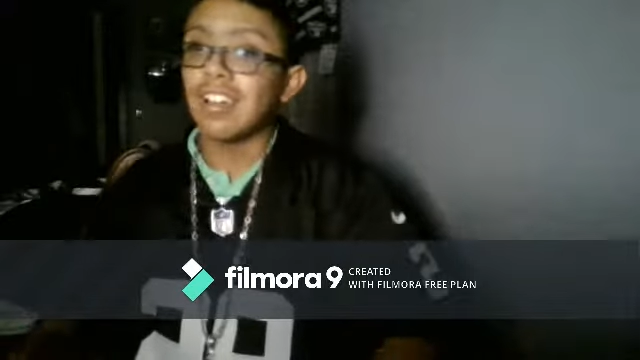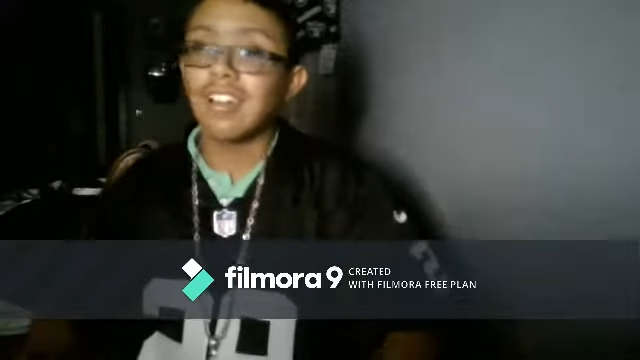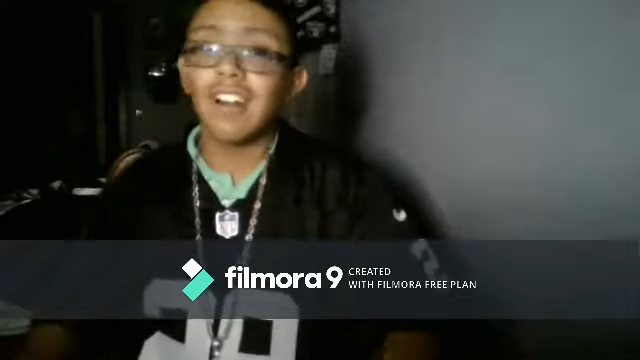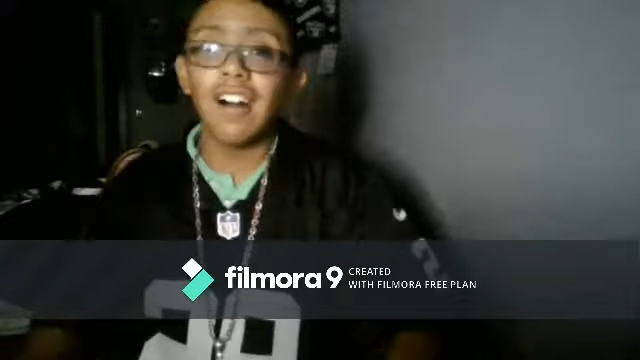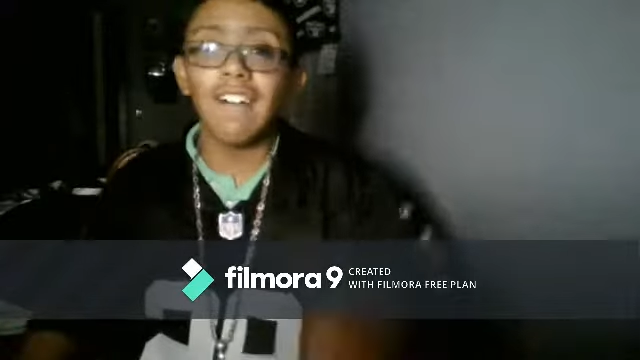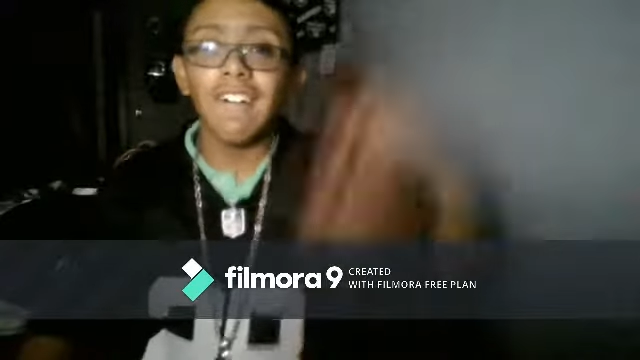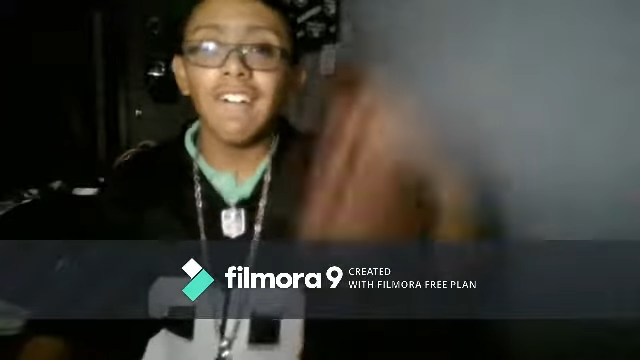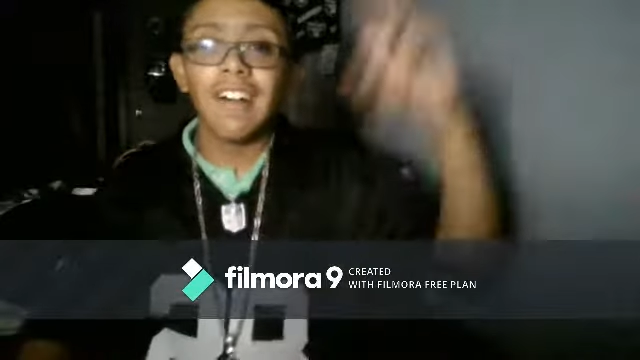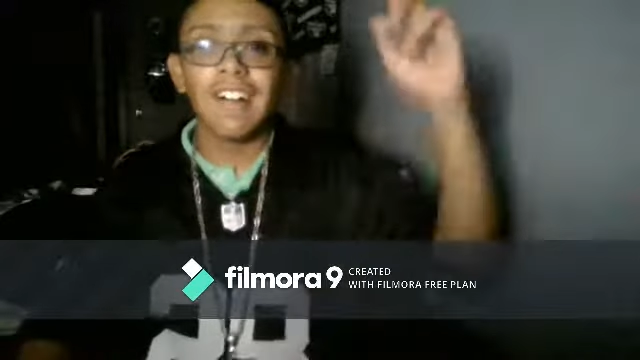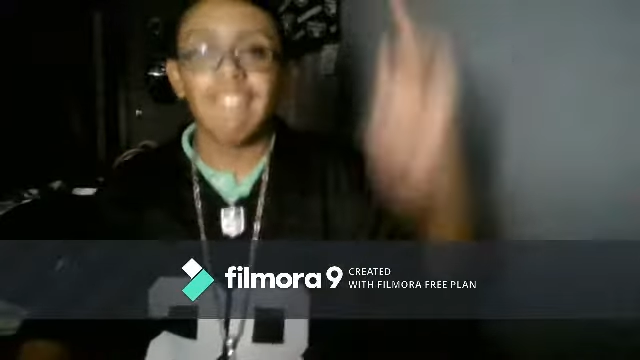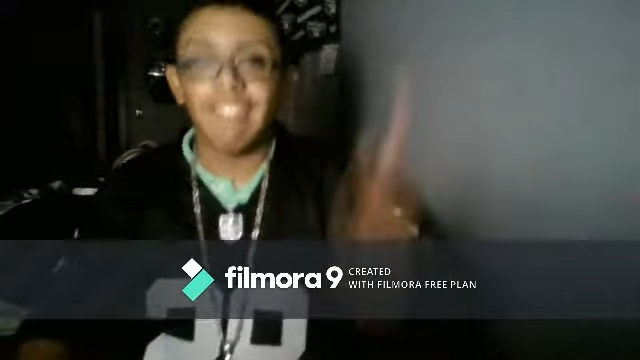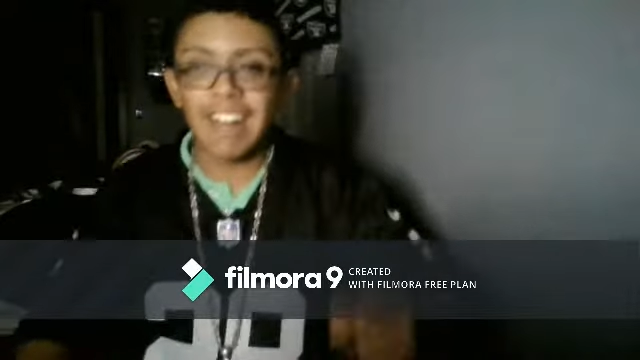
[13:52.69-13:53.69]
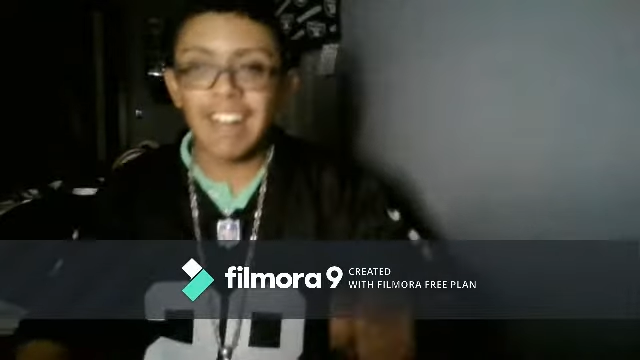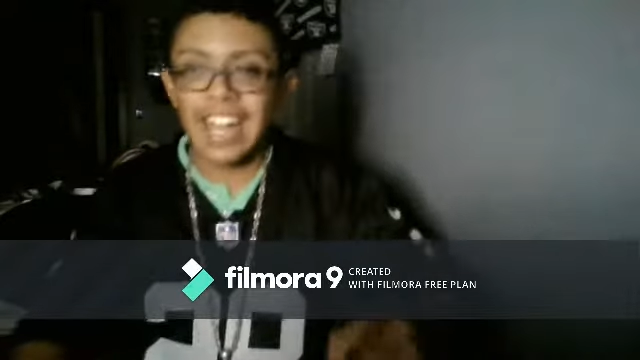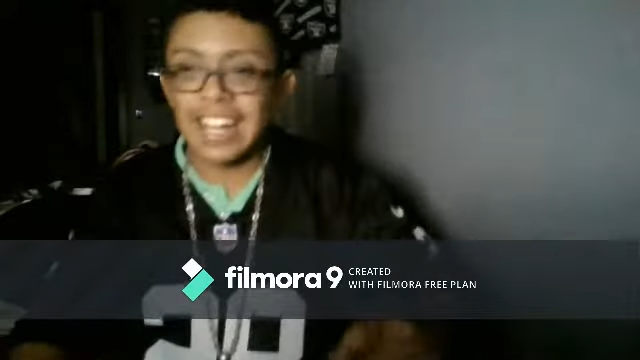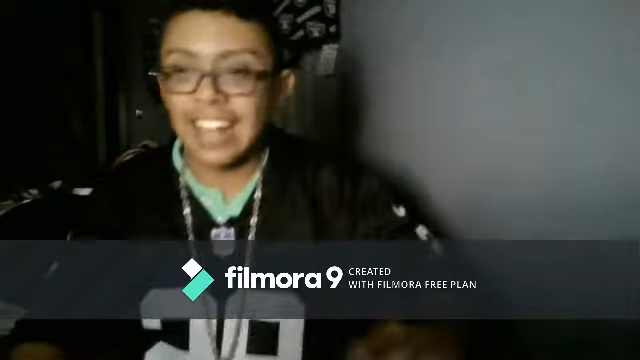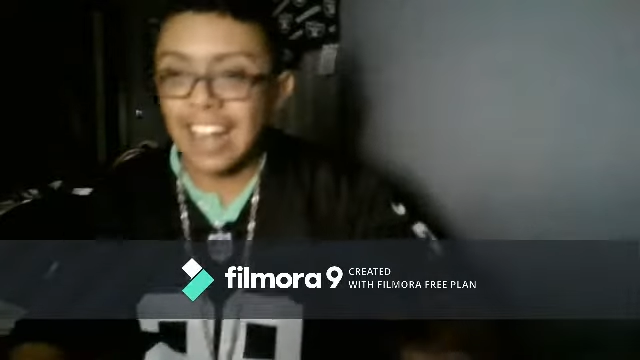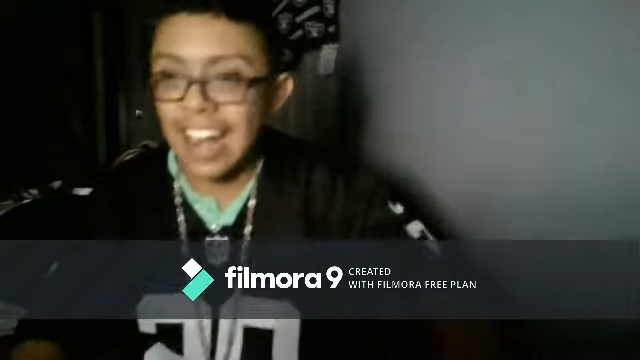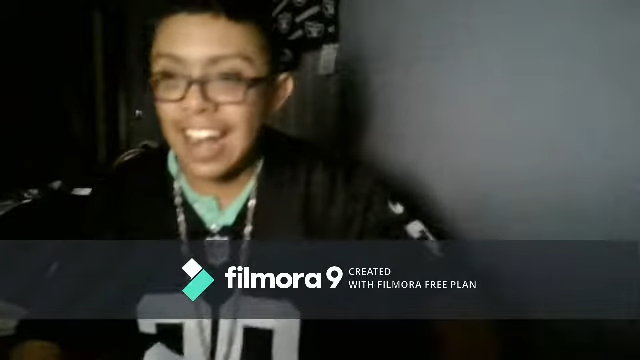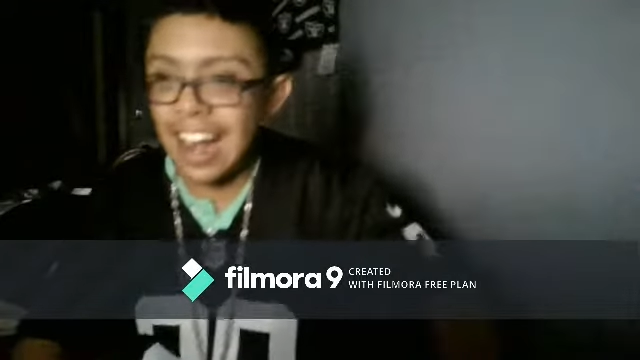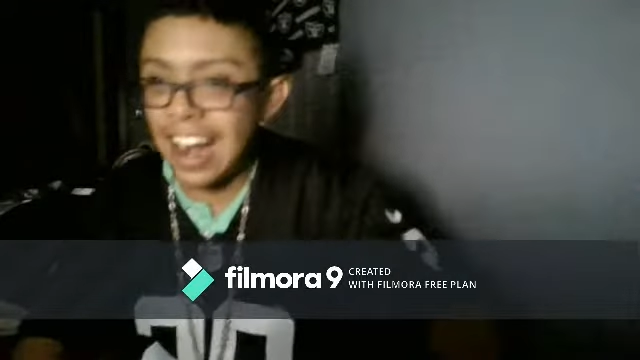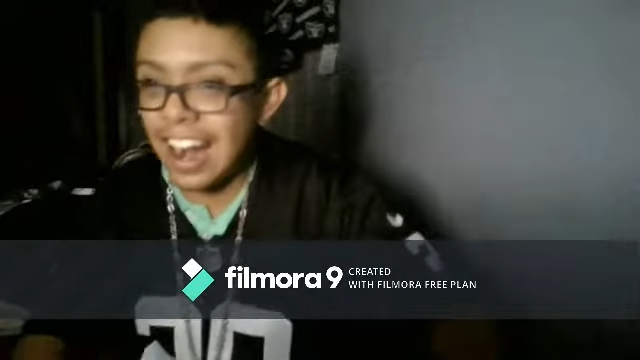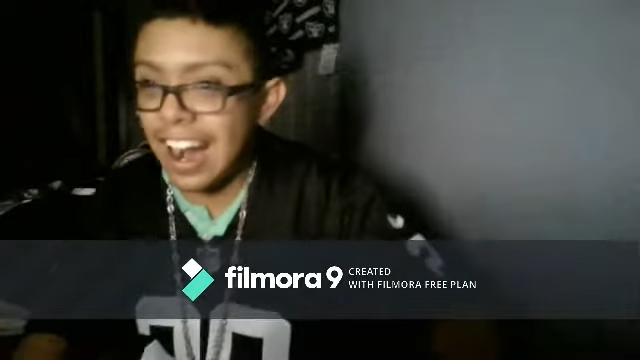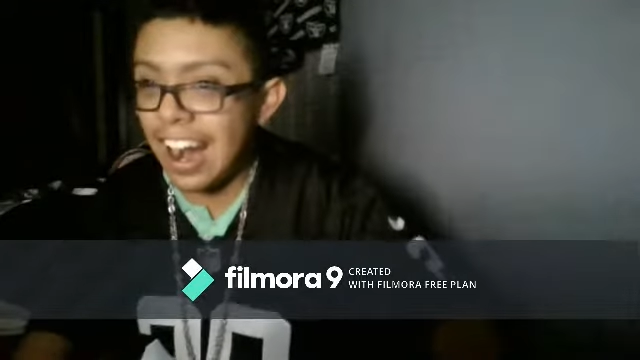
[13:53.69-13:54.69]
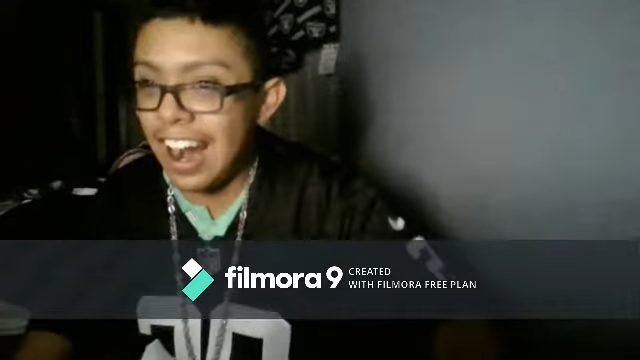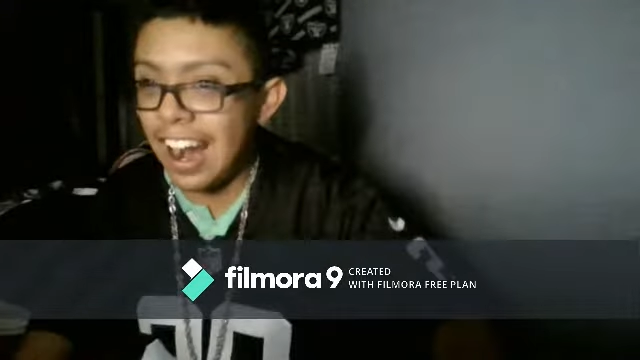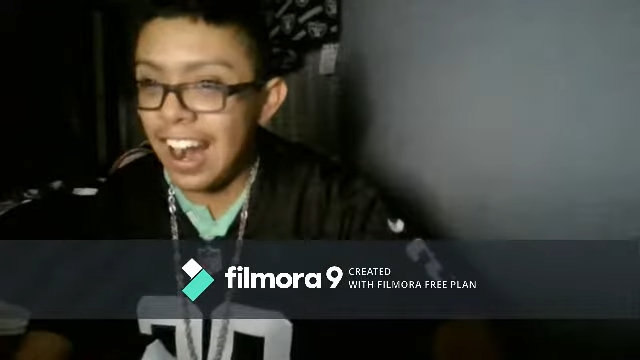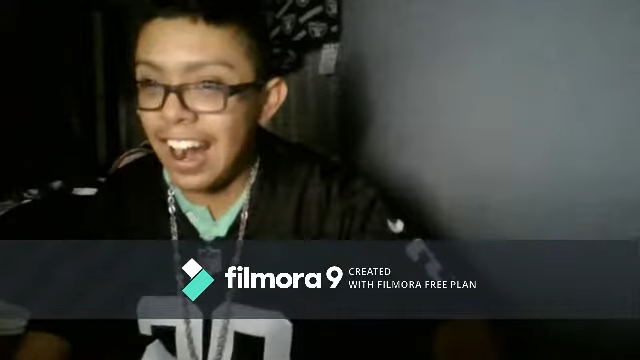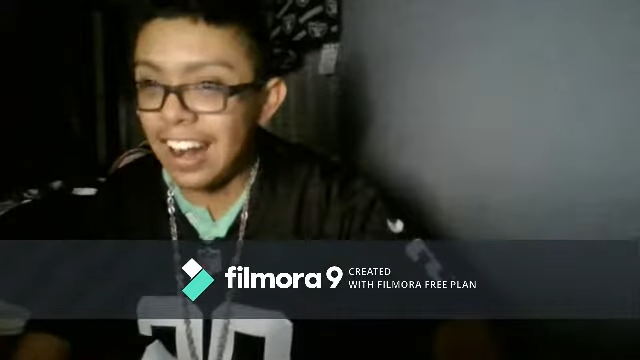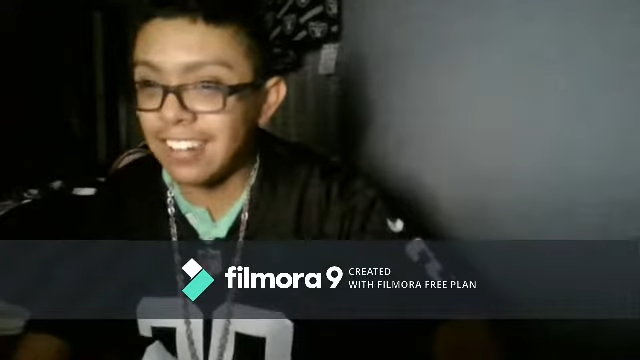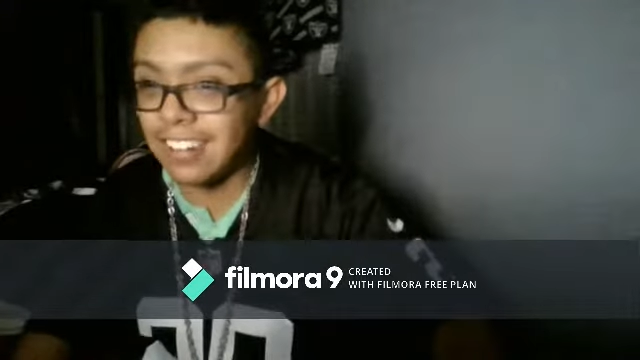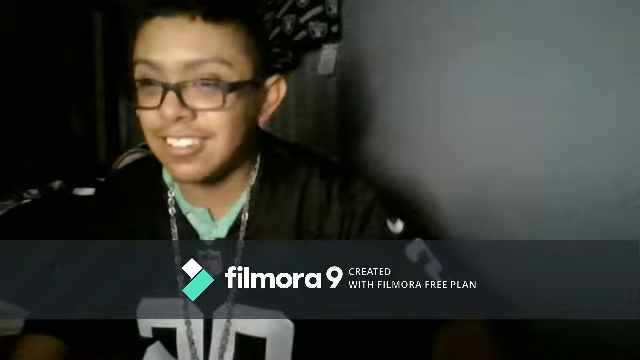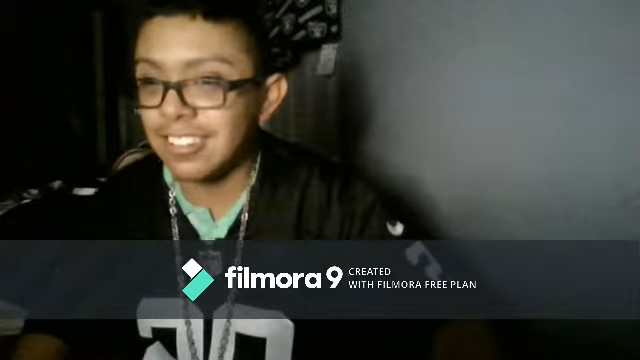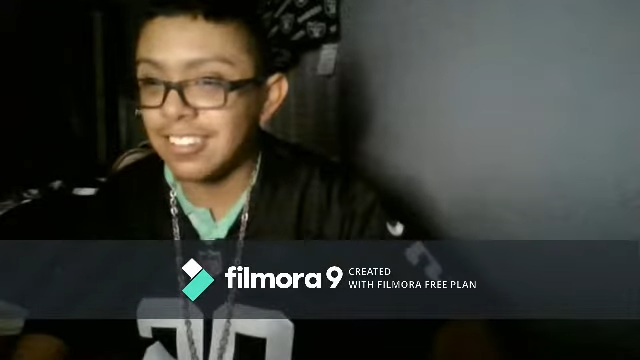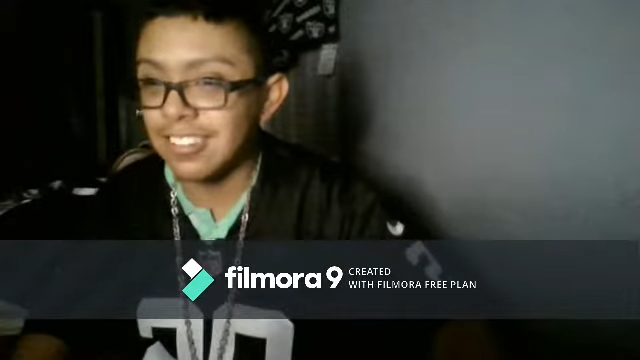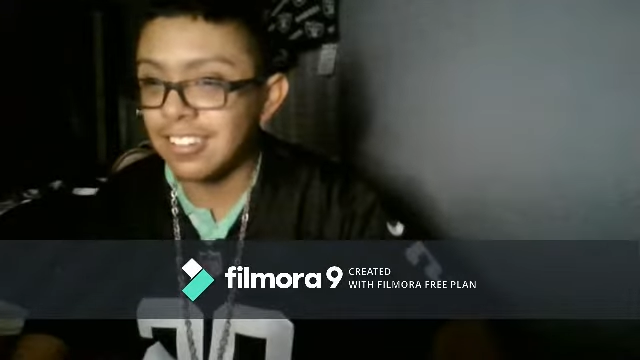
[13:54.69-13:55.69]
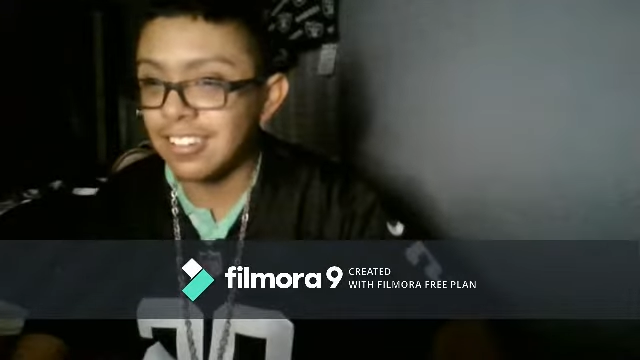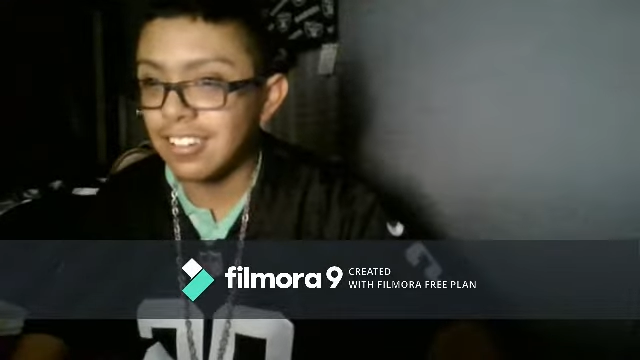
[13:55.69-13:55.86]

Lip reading: Go Raiders!